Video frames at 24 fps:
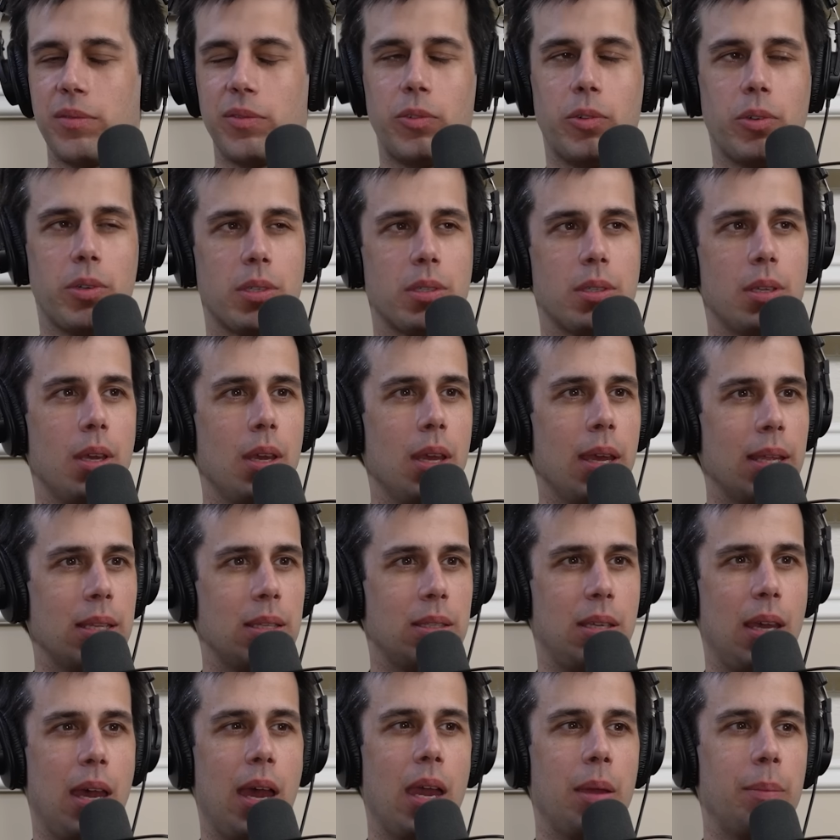of course. Yeah.
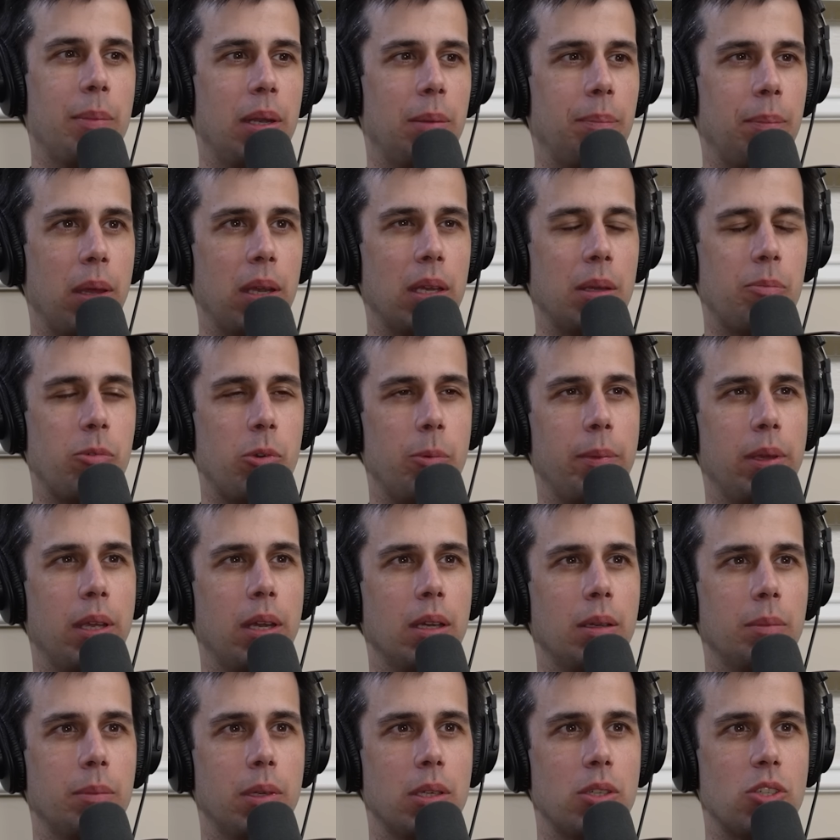time and money
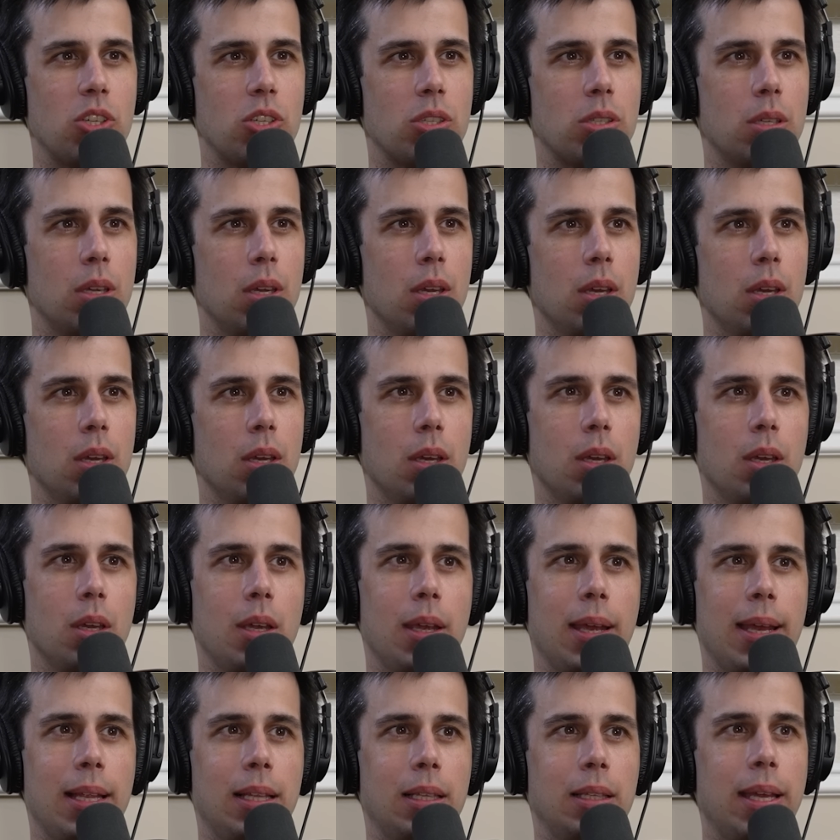permitting, but just
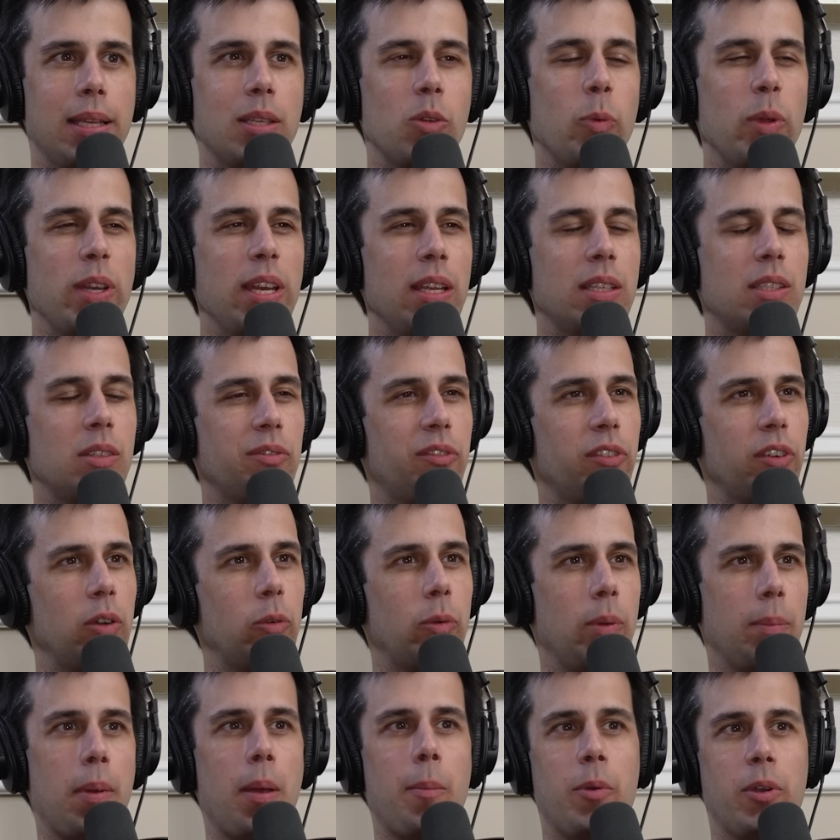let we need to
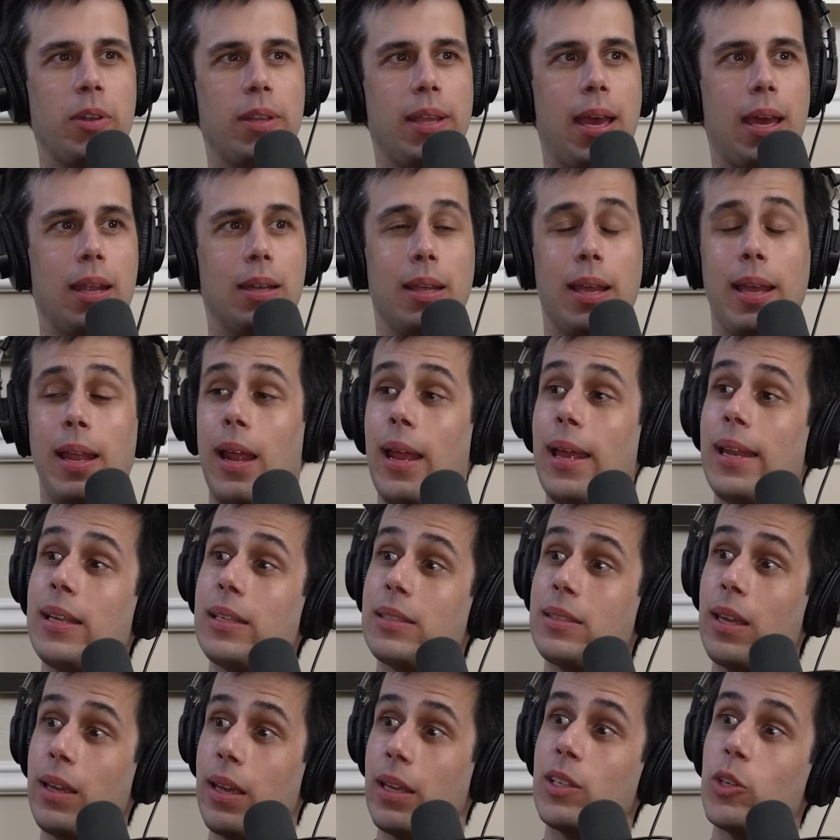remember that. And I
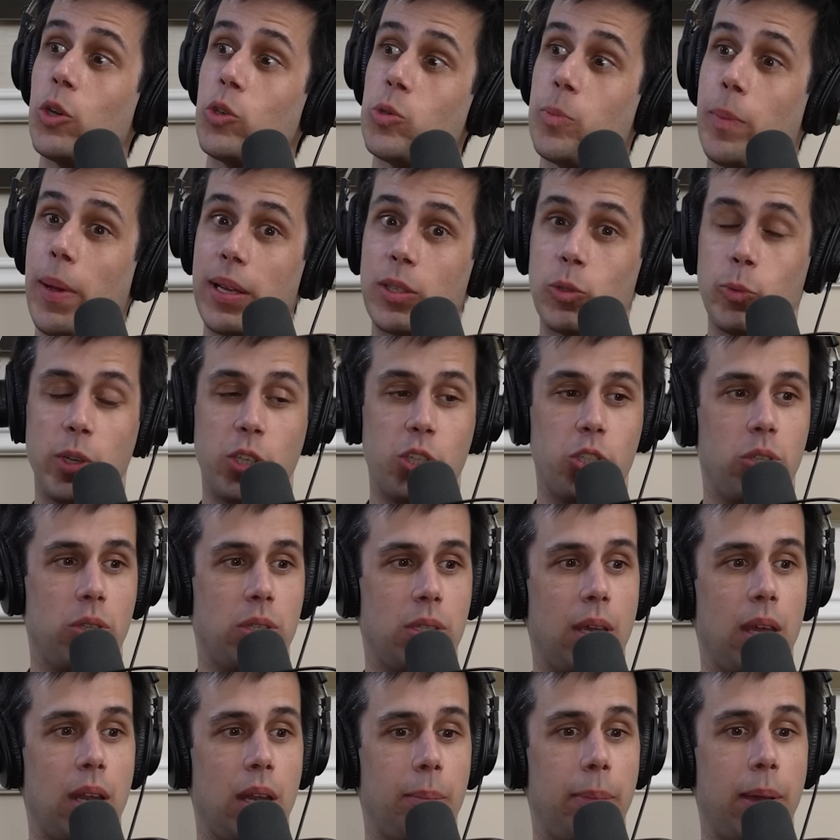think it goes back to what you
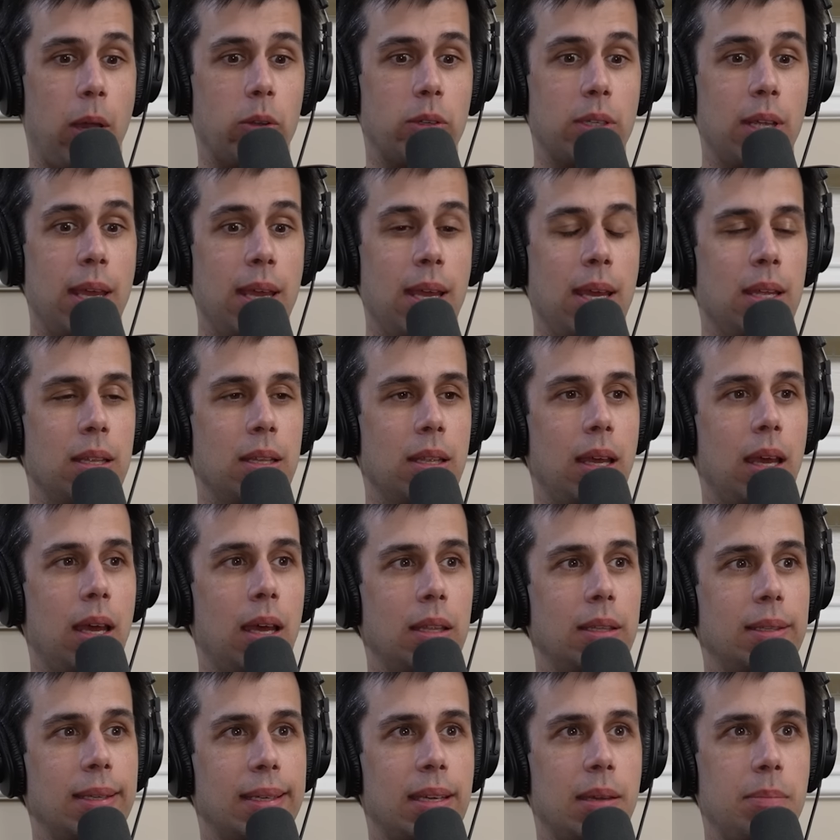said about
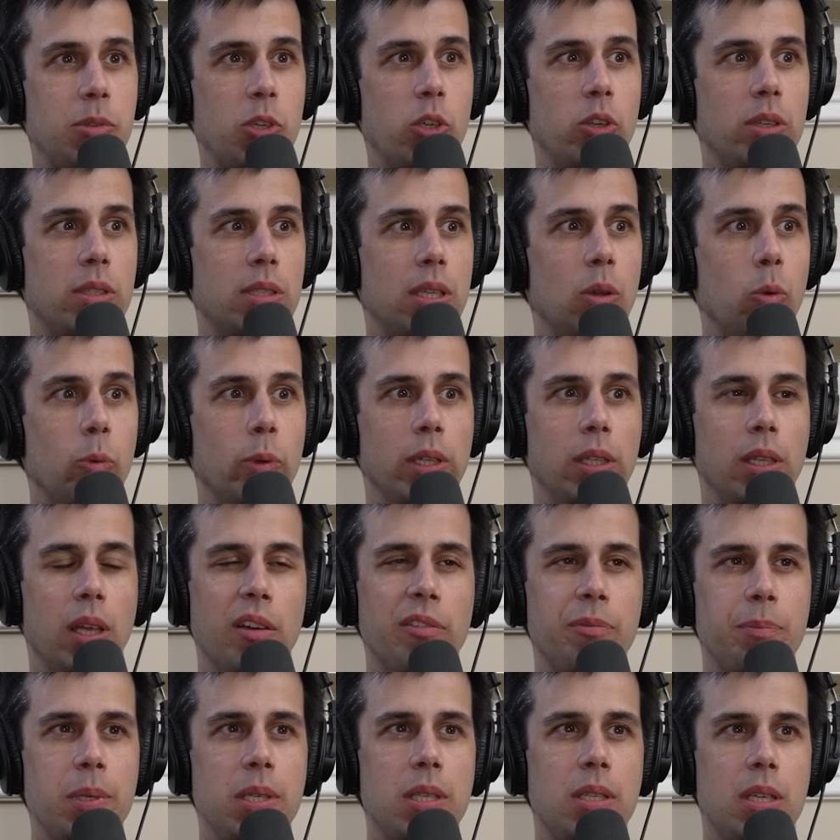uh, the community. We
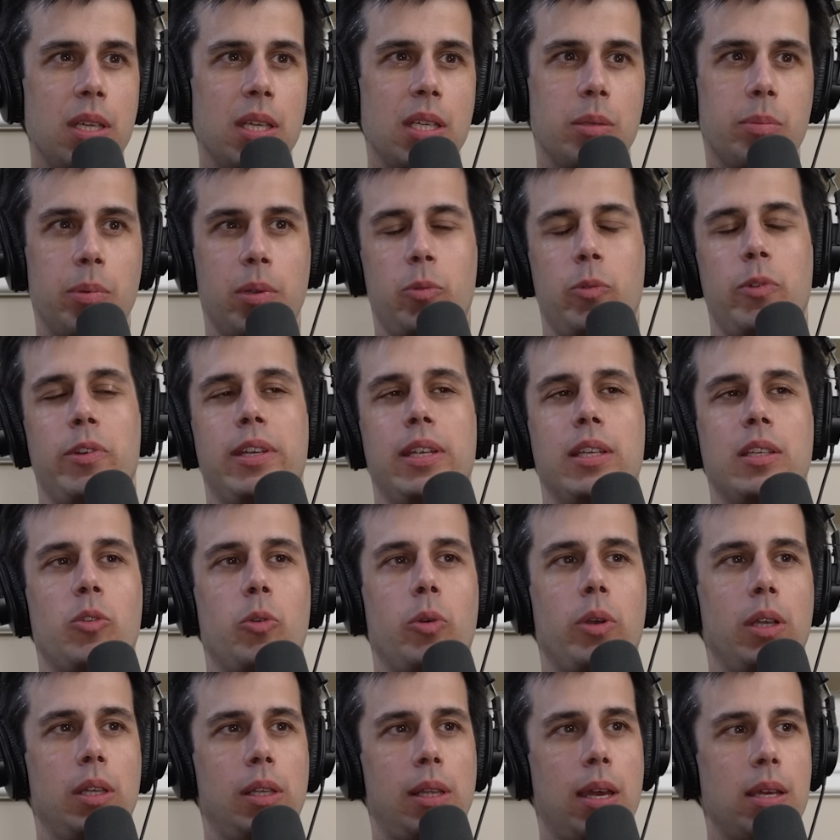love PCs, but we need to
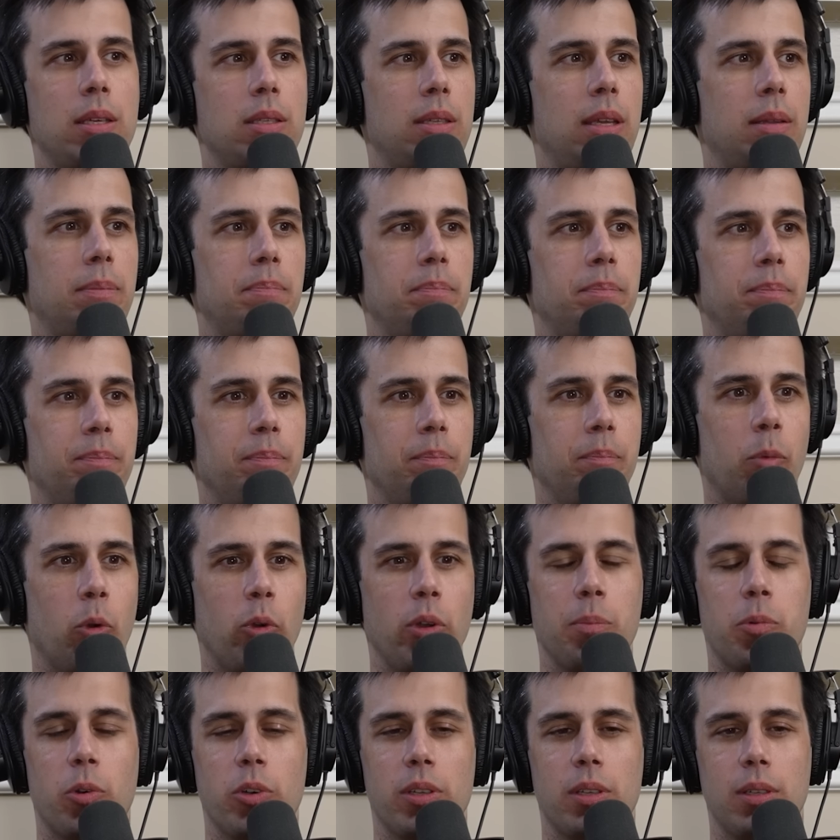realize that more
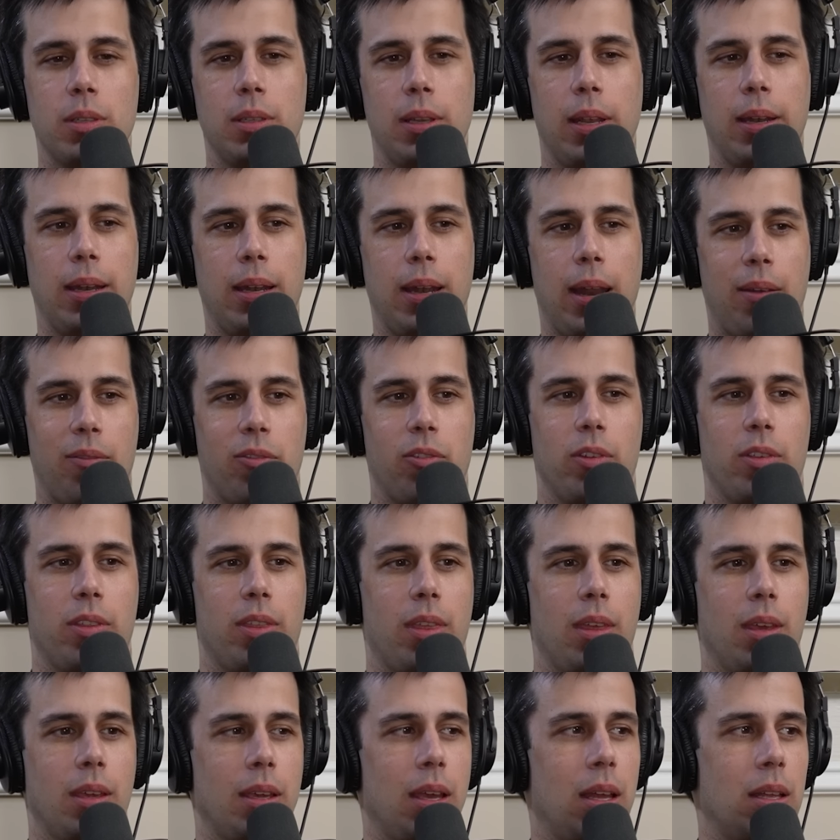important than
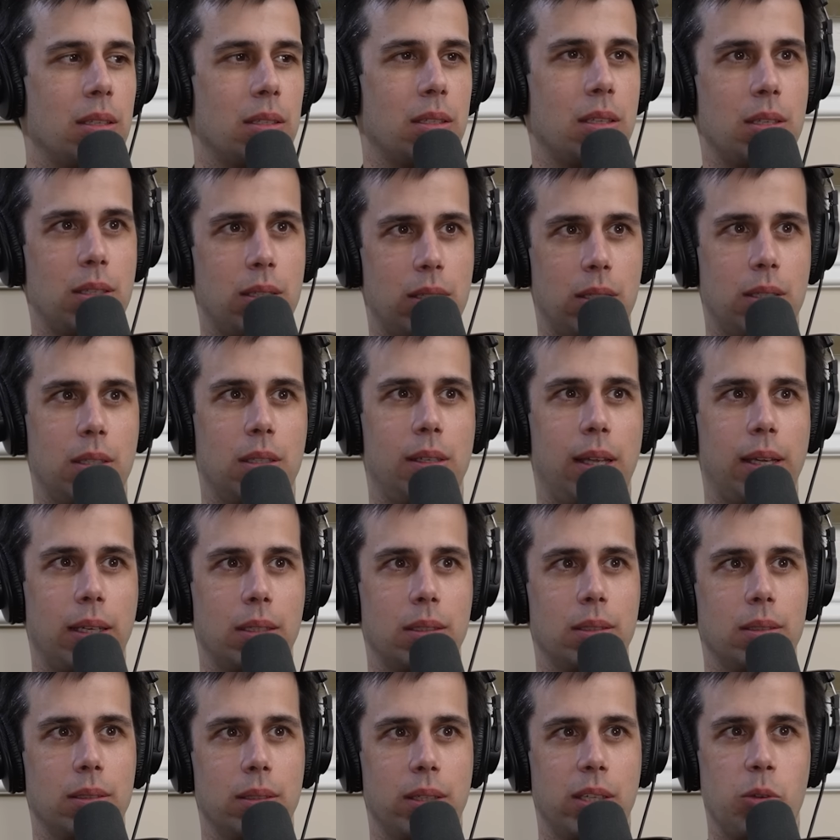everything else is like
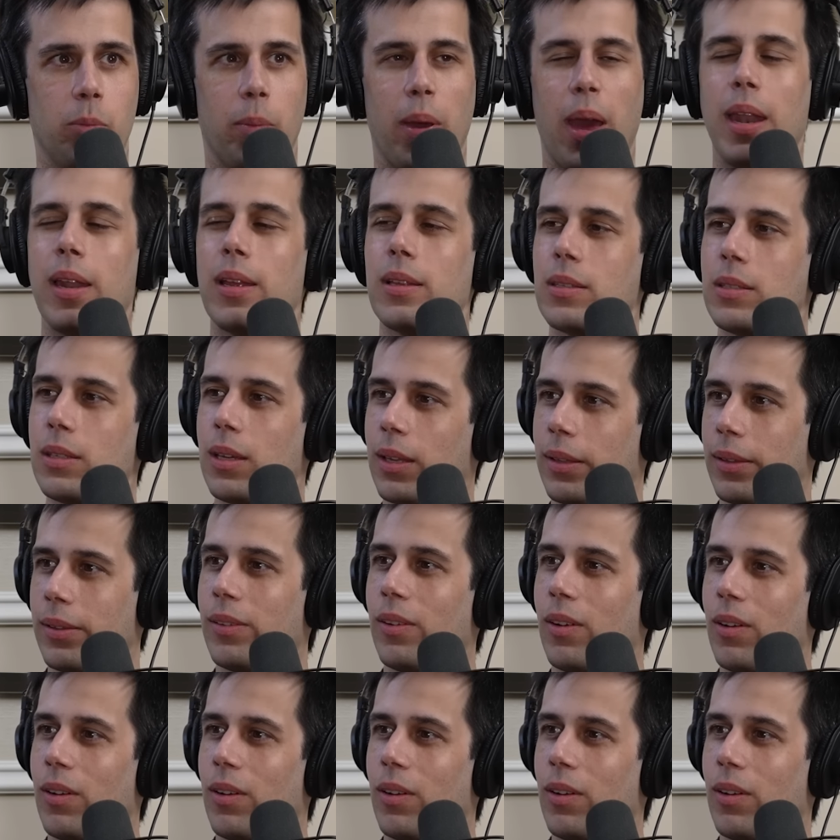humanity at